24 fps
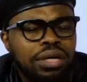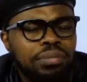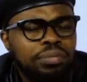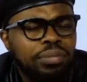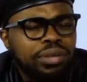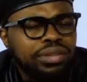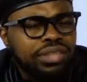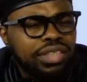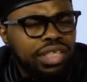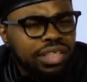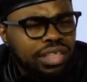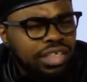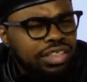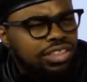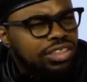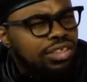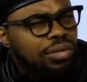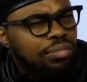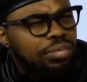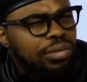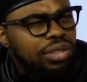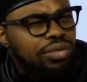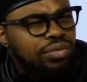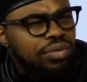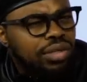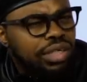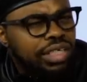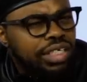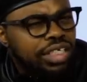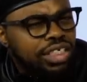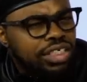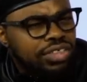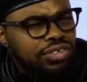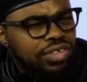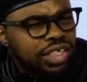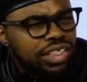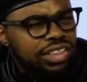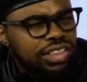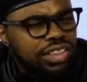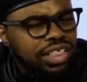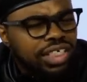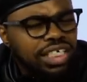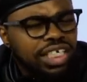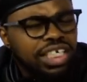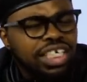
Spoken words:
but he did something really interesting.